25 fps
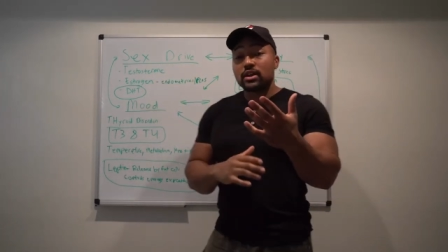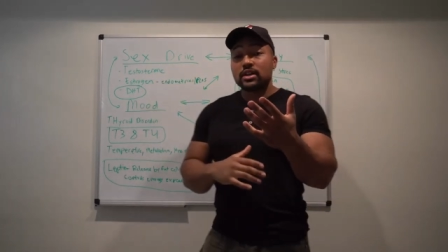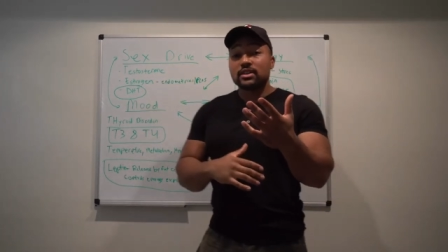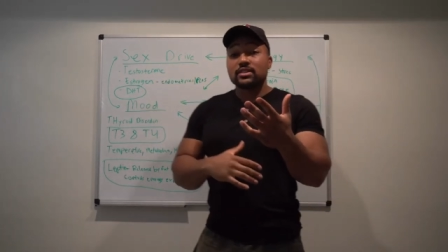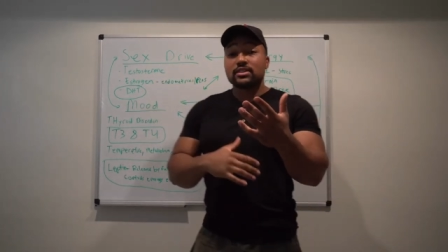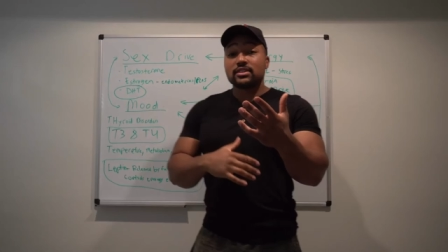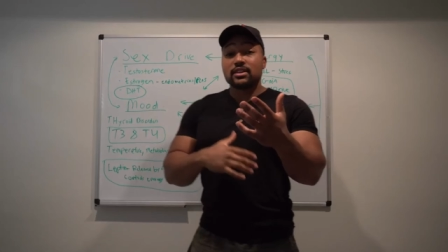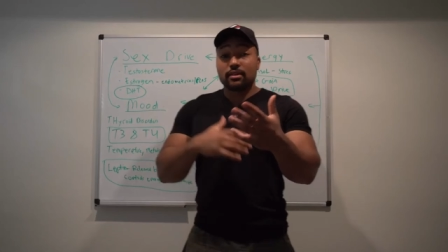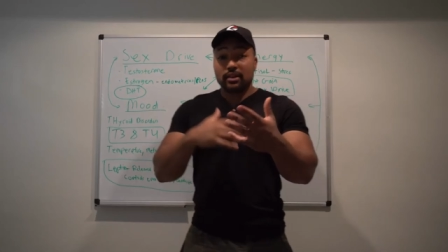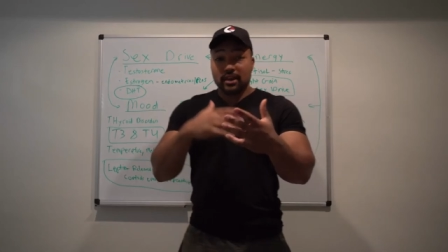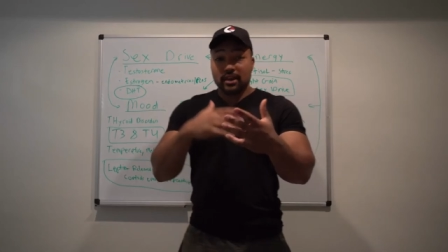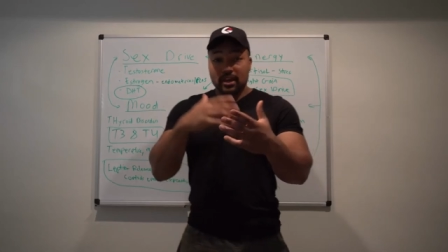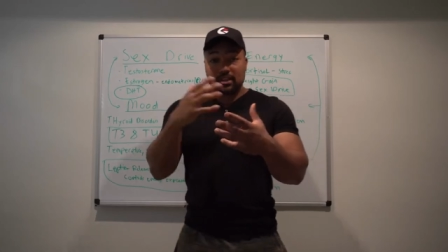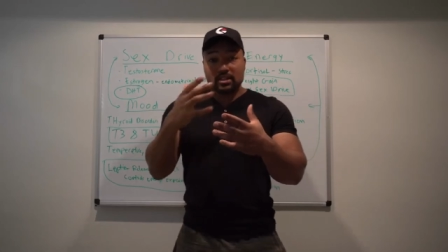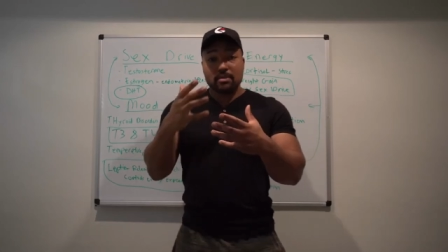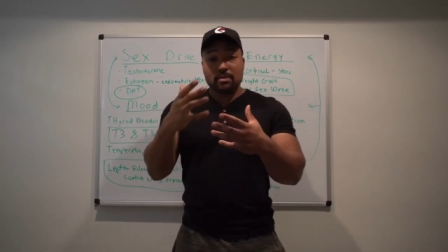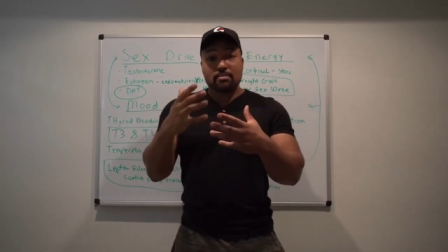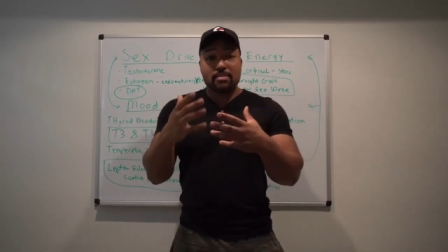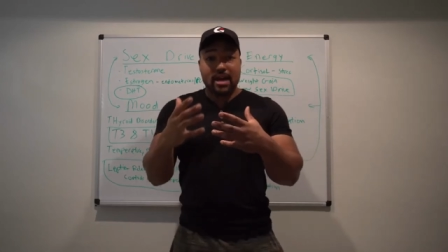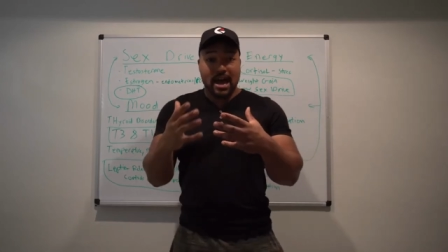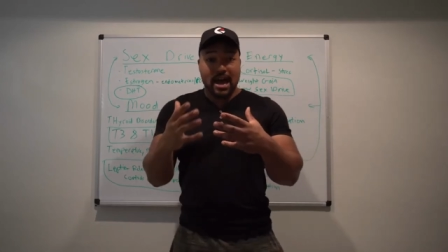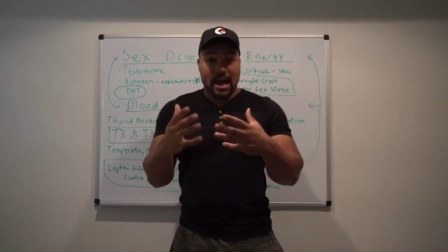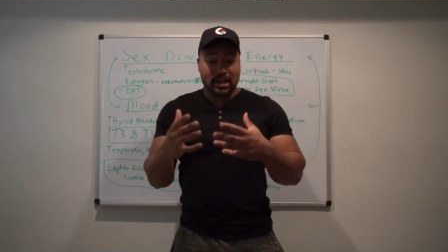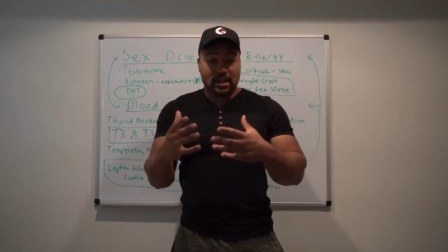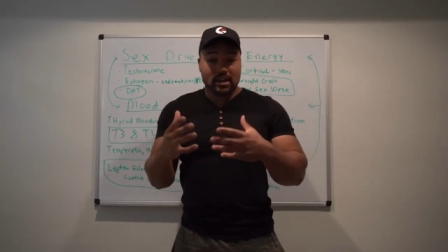to get them
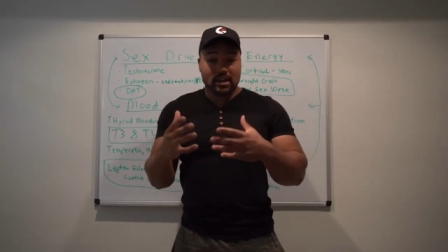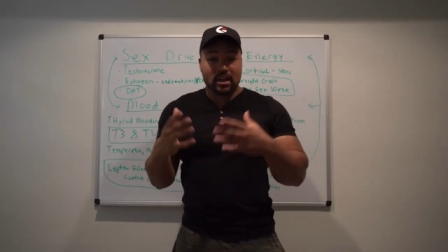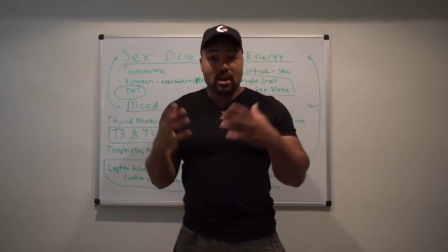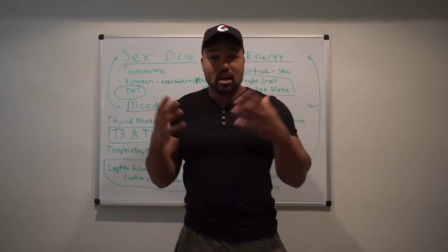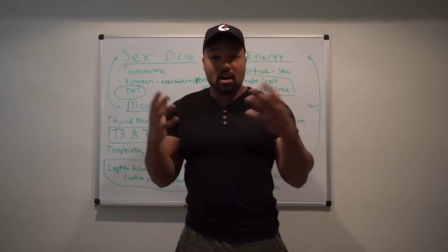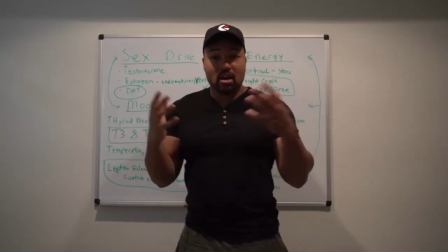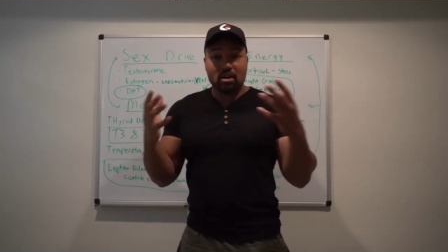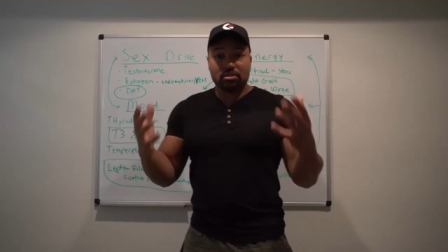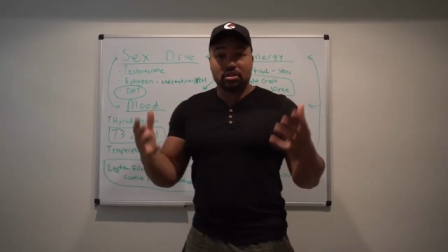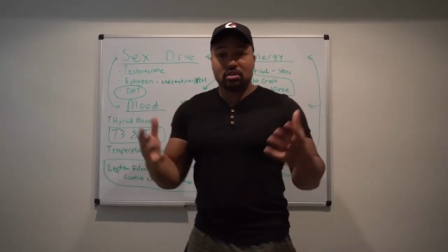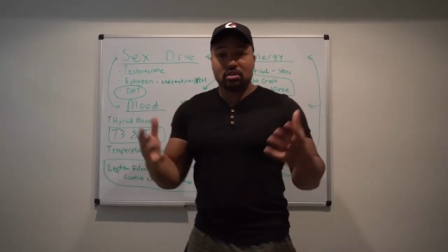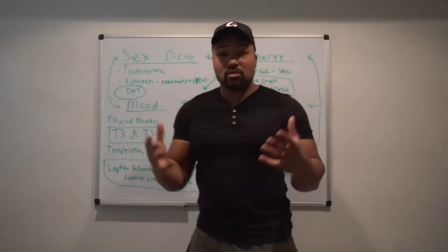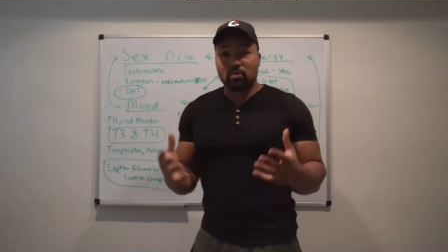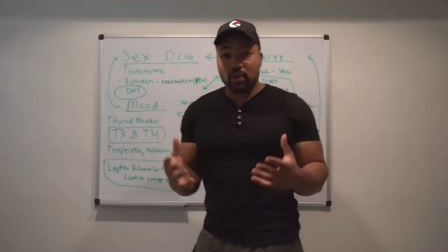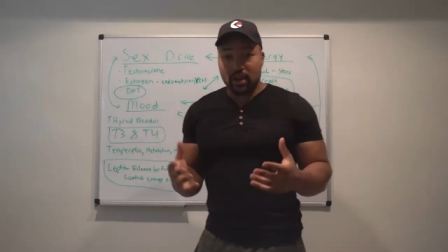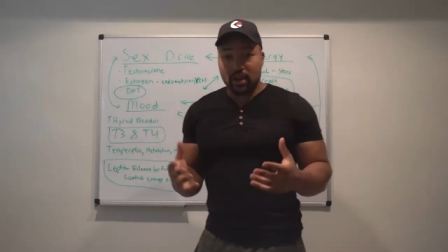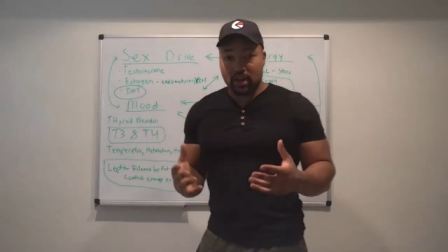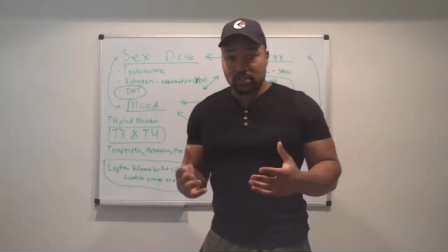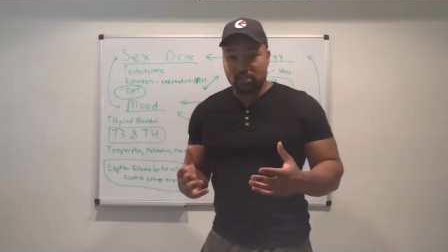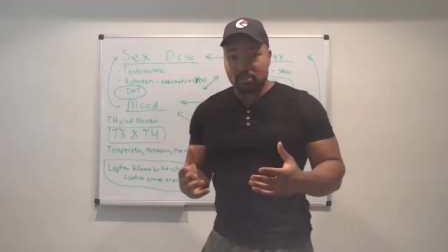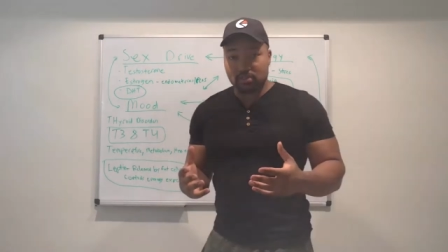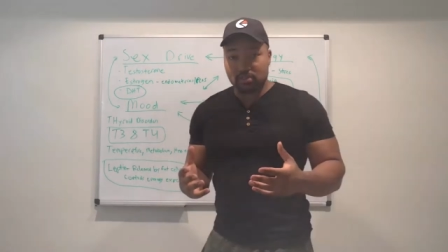back in a healthy range,